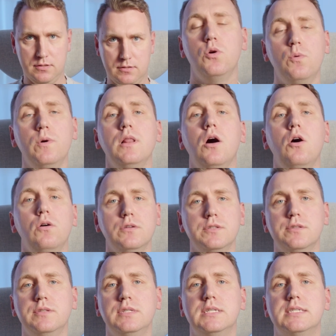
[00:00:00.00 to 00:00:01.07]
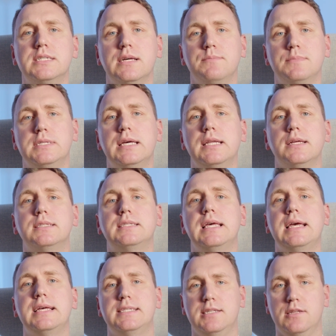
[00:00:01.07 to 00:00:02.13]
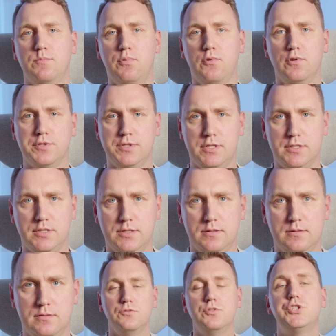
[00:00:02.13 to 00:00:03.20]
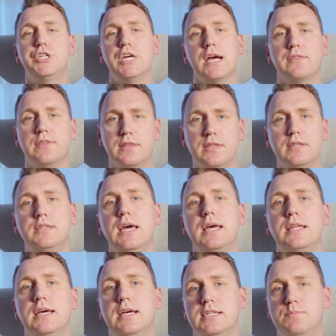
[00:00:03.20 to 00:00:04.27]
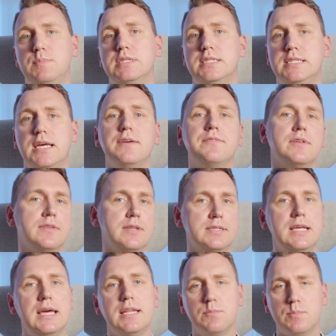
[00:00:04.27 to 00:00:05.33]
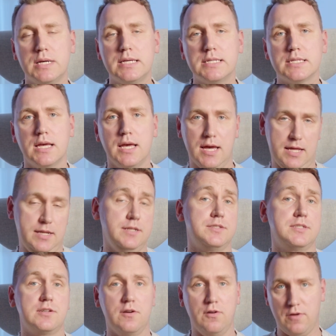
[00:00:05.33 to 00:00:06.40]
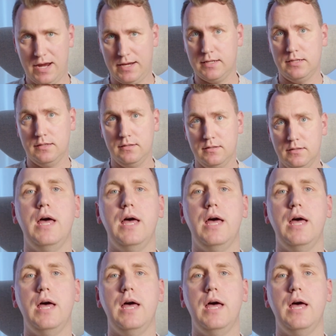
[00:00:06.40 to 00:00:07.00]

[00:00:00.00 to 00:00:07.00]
You will also need some data testing process to check that the data has been saved in the database and it's correct.